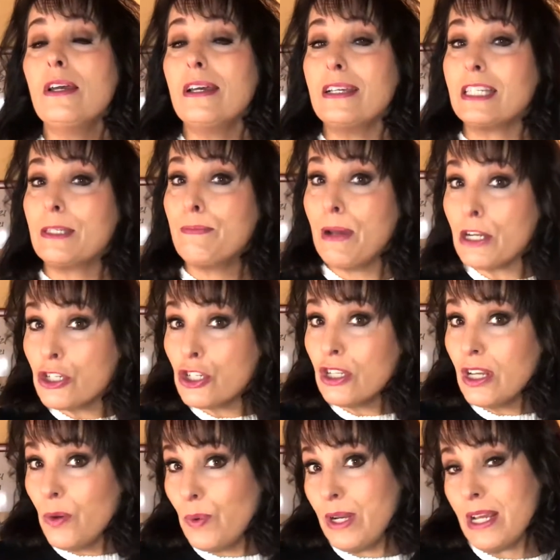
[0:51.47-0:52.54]

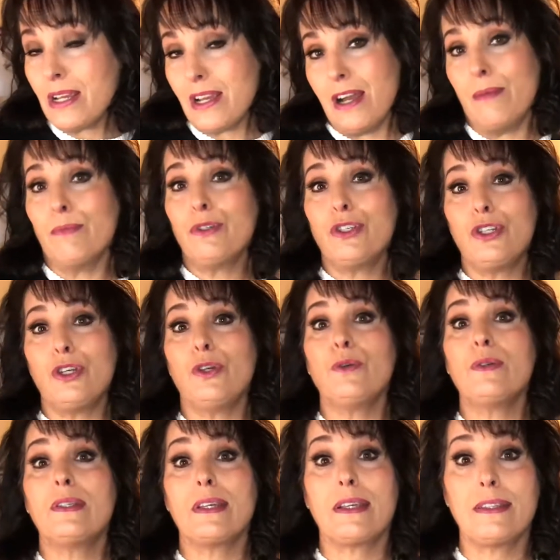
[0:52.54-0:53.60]
especially when it comes to
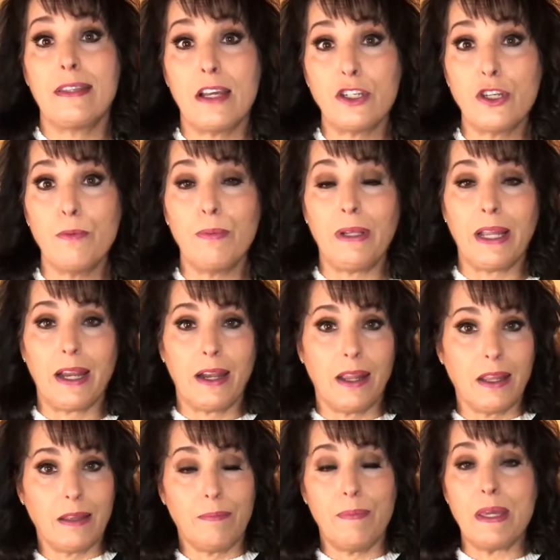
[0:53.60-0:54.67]
succession
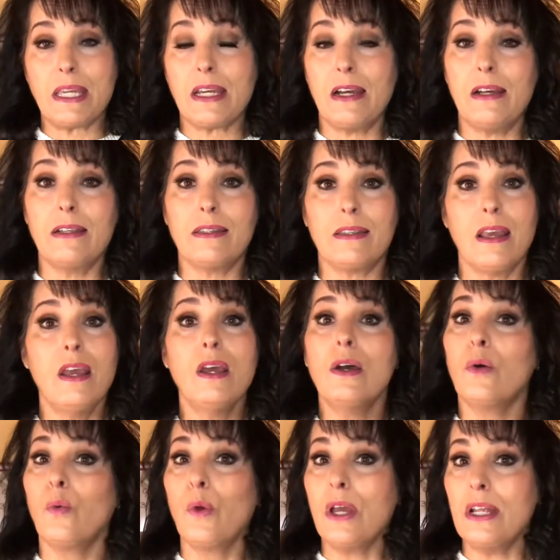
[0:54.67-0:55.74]
planning, because
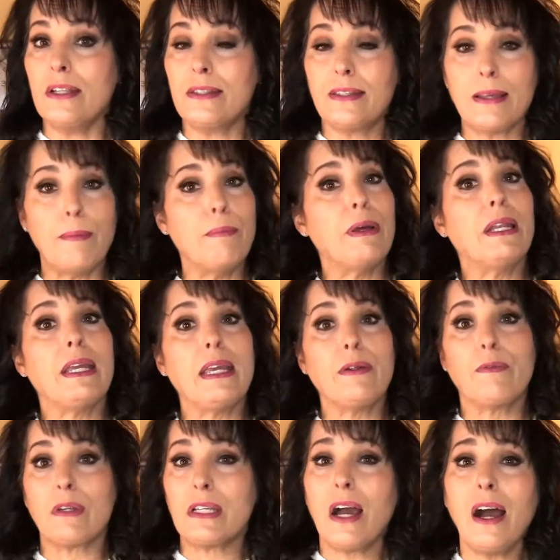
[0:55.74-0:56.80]
when somebody
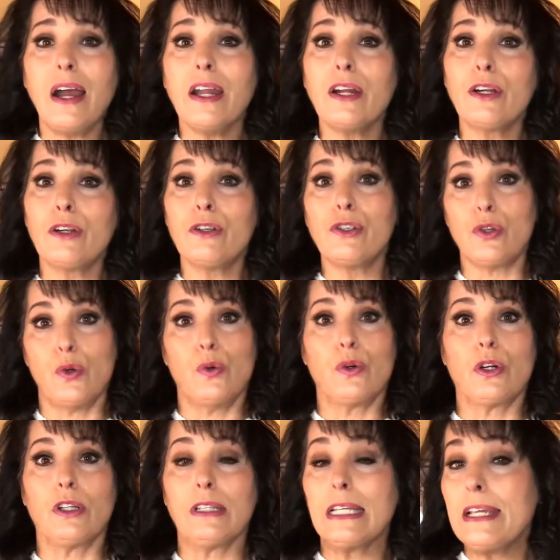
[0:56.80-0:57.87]
retires
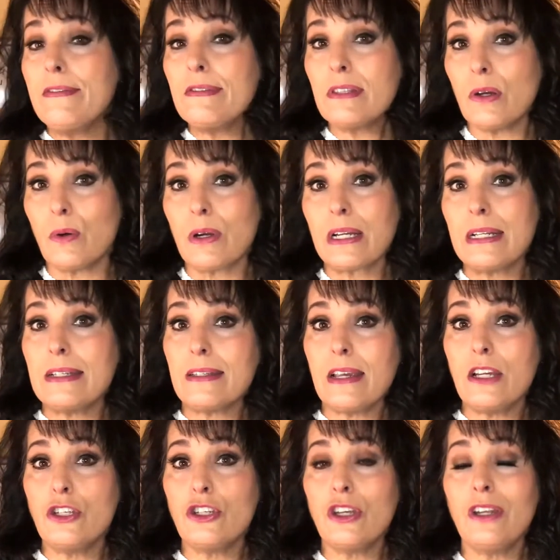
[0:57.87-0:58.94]
or leaves the
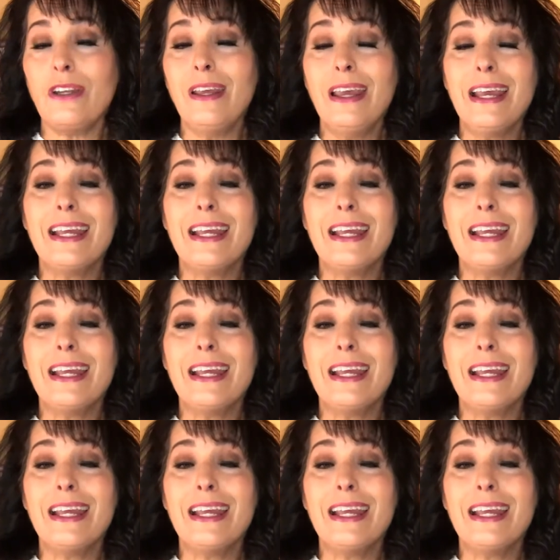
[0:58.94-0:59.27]
organization,